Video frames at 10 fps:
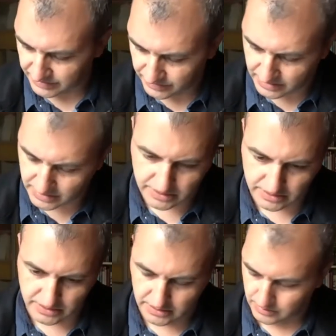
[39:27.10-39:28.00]

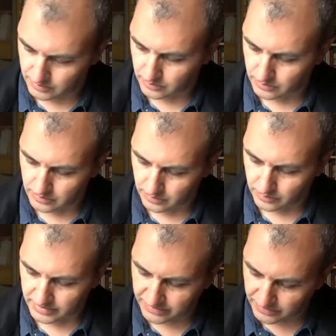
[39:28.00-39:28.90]
think
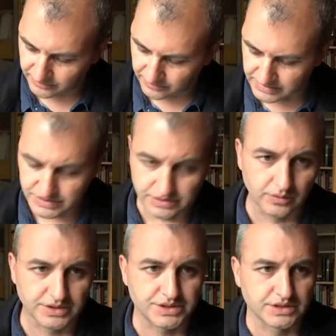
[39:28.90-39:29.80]
when I think of this
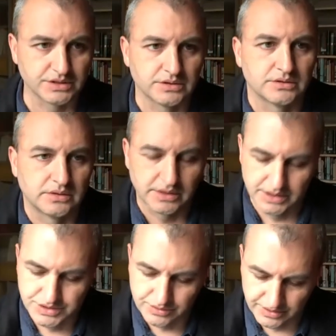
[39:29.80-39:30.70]
question,
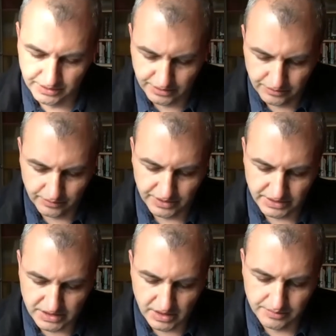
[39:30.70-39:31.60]
Angel, I think the three
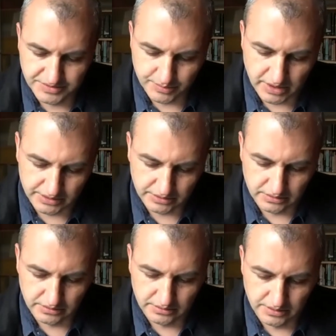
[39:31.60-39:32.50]
things that come to mind
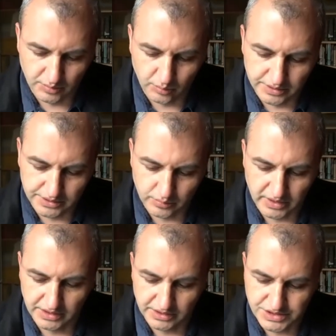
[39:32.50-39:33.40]
are, number one, a
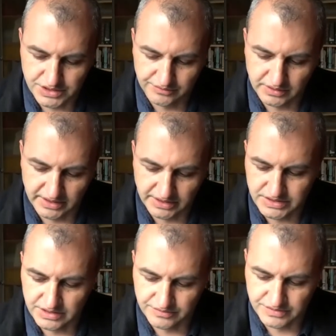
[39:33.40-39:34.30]
recognition of the
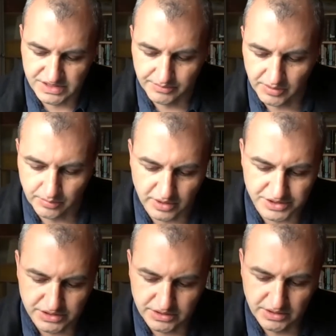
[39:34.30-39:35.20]
legacy of systemic
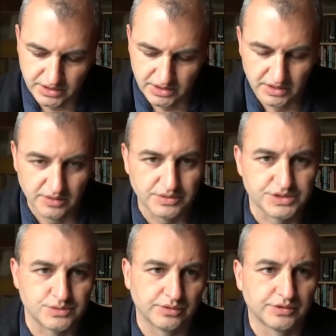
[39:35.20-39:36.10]
oppression, which
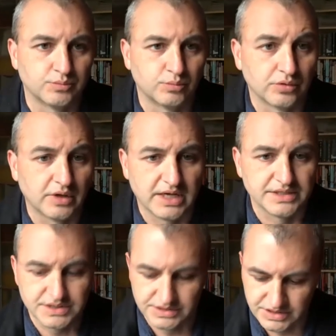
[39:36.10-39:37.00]
has really
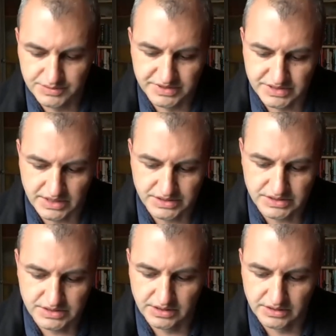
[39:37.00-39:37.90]
brutalized and
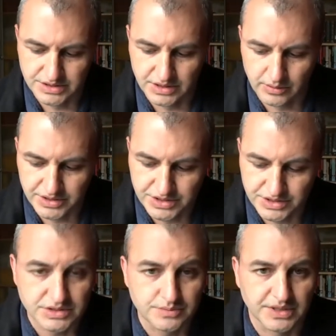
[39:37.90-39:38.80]
dispossessed
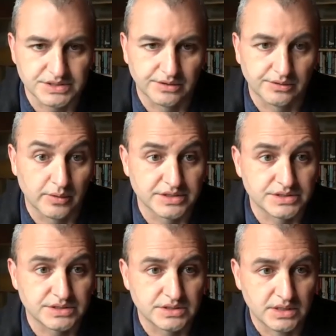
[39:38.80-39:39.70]
generations based on their
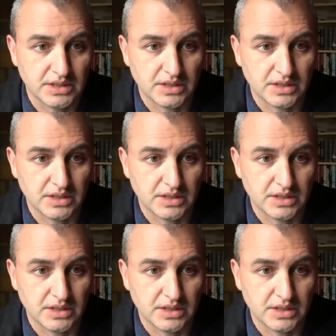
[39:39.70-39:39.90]
race,